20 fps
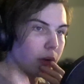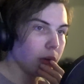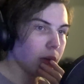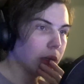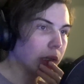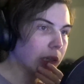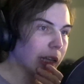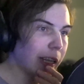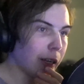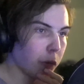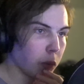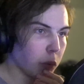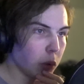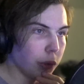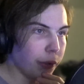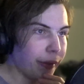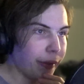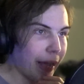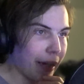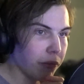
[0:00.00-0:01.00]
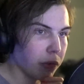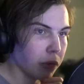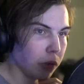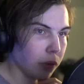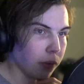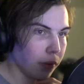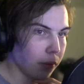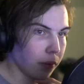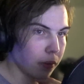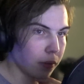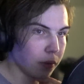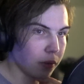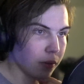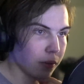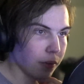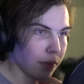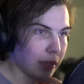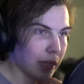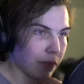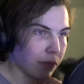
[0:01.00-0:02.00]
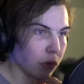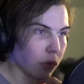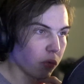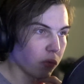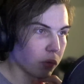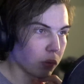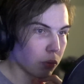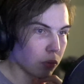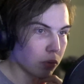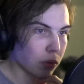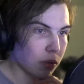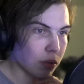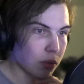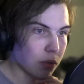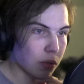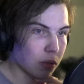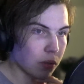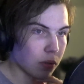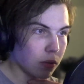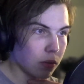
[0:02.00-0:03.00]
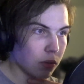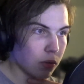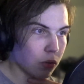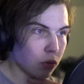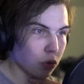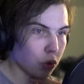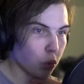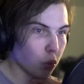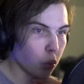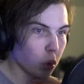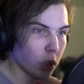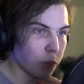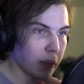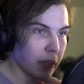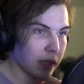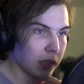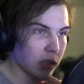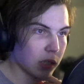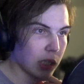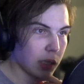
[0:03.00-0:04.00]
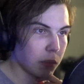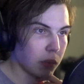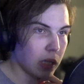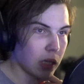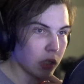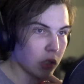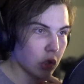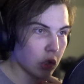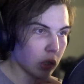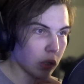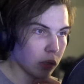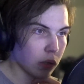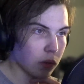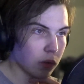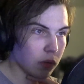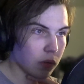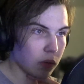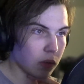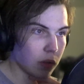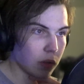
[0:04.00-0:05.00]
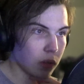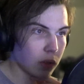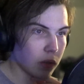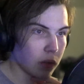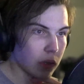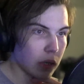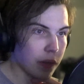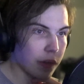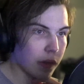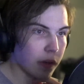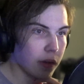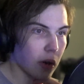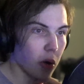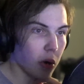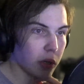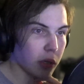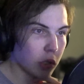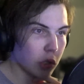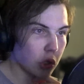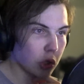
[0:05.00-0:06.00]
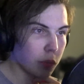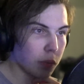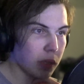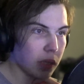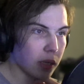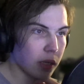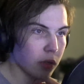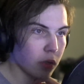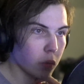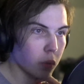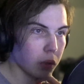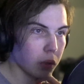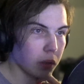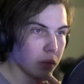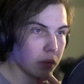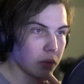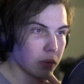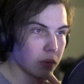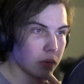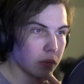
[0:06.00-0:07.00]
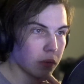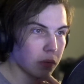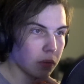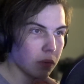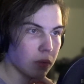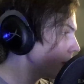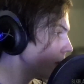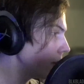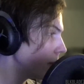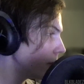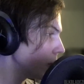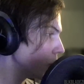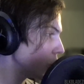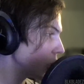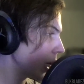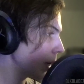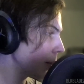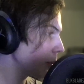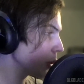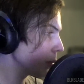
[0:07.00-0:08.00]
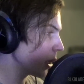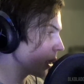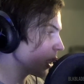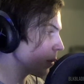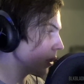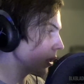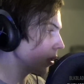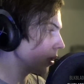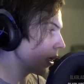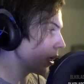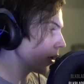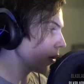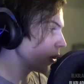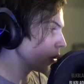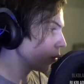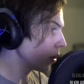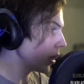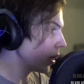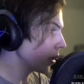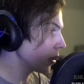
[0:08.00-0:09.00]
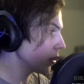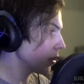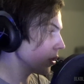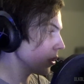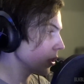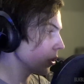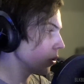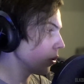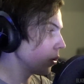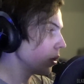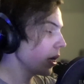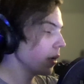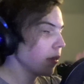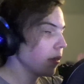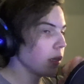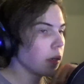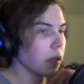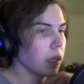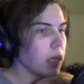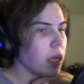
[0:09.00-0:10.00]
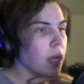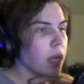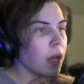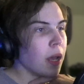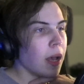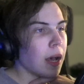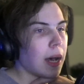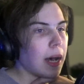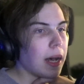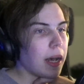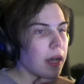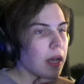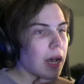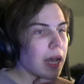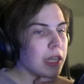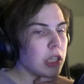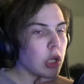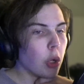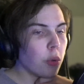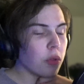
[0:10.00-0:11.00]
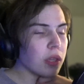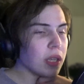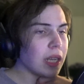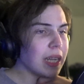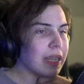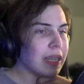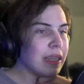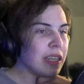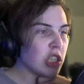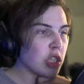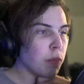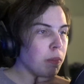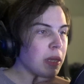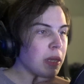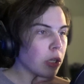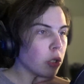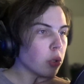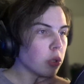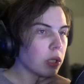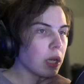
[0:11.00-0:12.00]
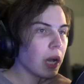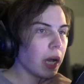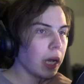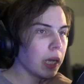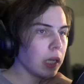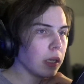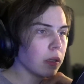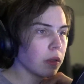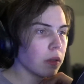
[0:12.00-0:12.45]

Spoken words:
literal devil fruits should work by the same logic. And then darkness should be another one. This chapter makes me incline on the rocks is a good guy theory. I don't think he needs to be a good guy.